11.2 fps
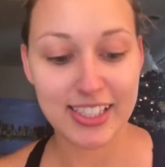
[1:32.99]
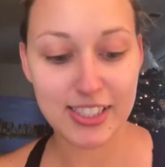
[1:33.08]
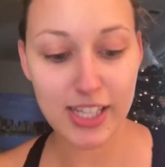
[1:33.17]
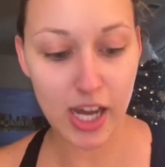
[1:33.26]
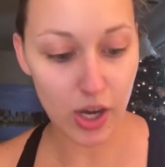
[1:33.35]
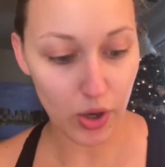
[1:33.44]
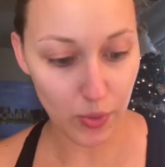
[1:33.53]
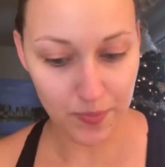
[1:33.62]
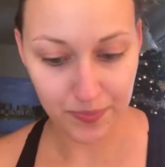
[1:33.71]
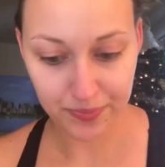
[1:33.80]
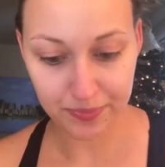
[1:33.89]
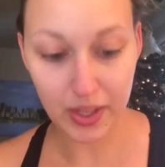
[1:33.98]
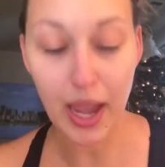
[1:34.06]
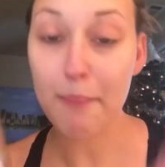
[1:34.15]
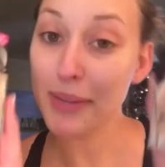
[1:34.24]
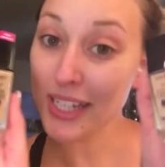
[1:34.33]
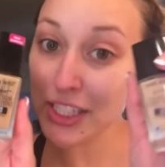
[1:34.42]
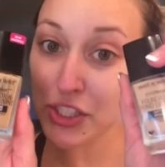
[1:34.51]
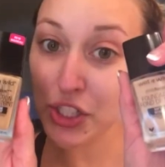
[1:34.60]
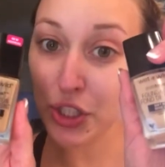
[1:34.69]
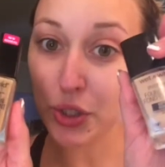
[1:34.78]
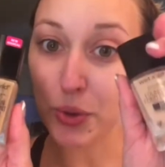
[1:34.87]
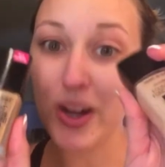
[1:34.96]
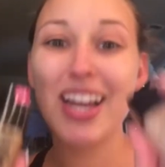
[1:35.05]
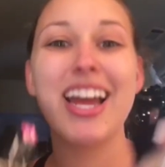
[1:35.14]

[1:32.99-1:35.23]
So I mix two,